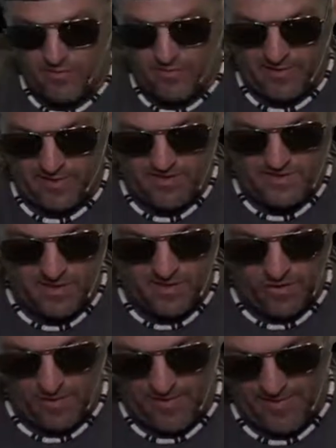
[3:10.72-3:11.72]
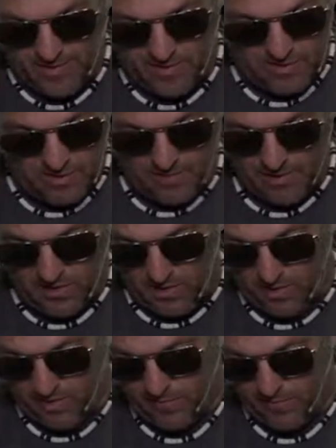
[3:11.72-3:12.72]
in the last sale, and this was going to be
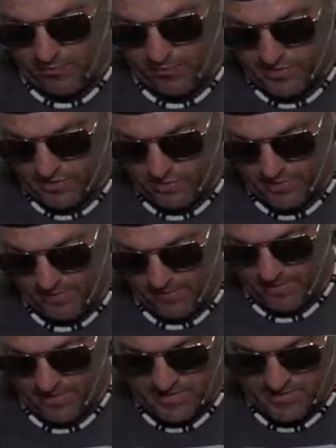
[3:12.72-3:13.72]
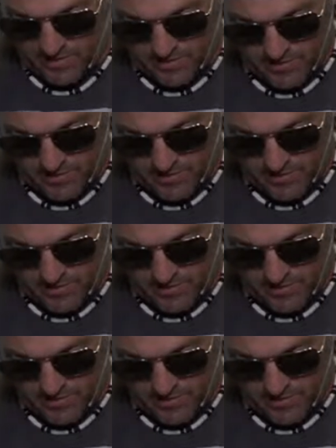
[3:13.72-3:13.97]
gone pretty quick because you're